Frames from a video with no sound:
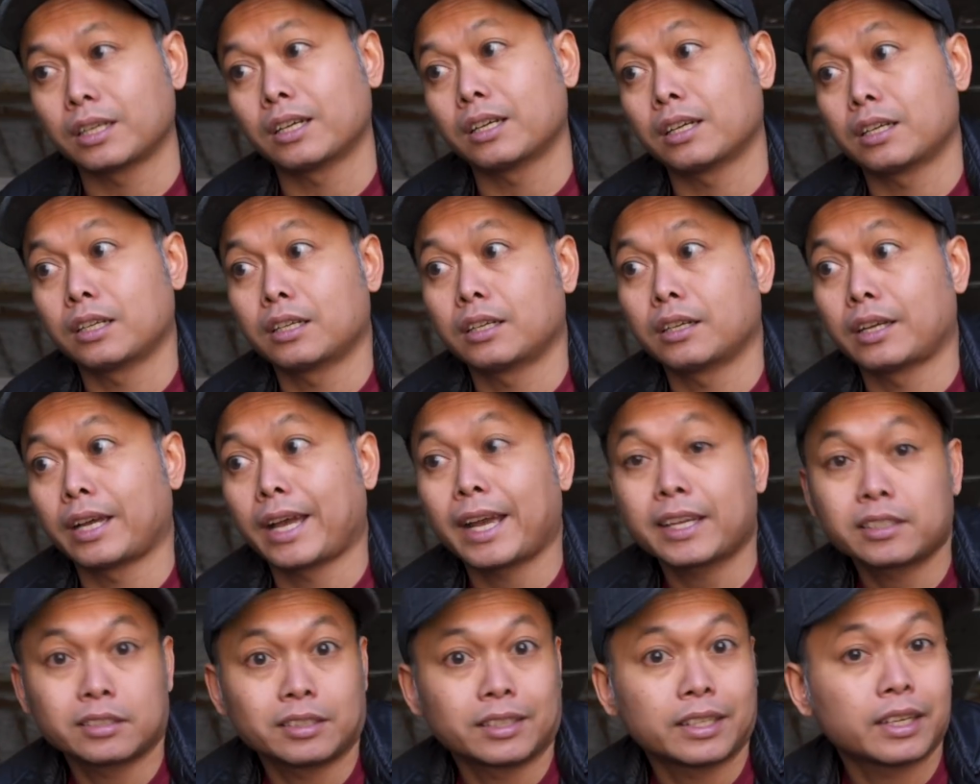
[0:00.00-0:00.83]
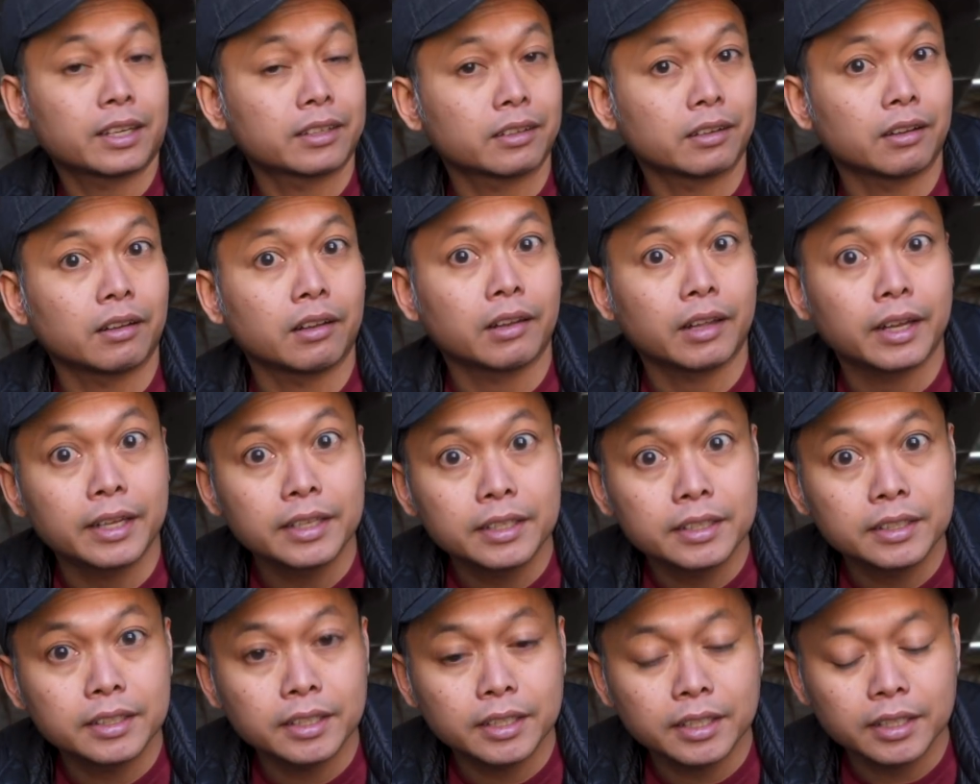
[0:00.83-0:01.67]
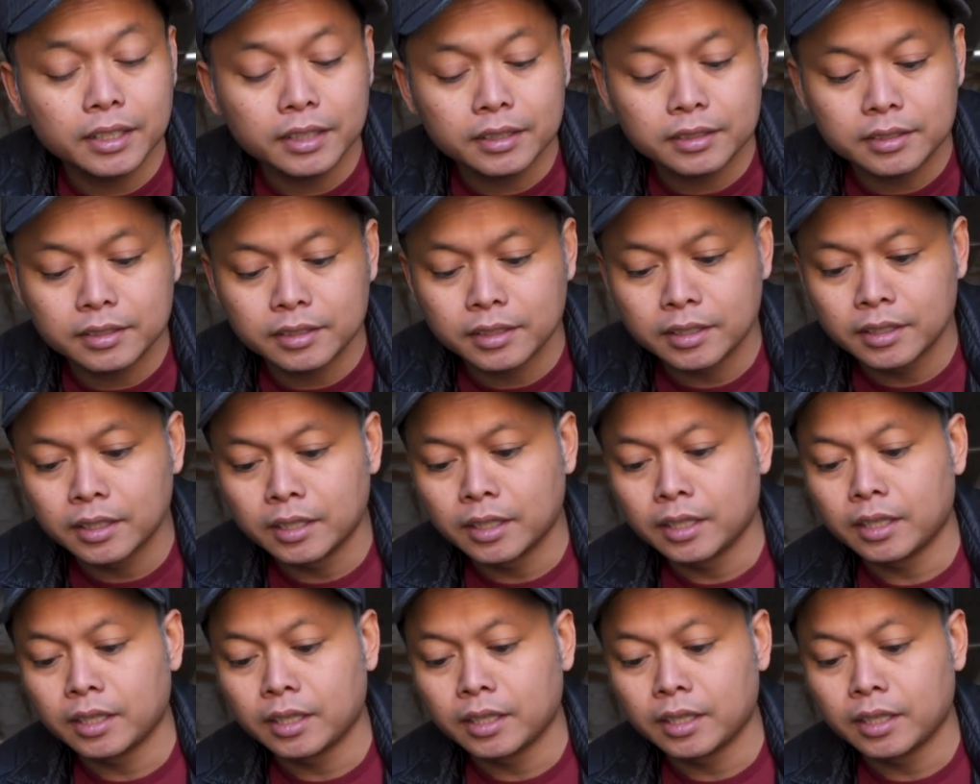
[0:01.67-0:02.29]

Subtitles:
I actually kind of like it.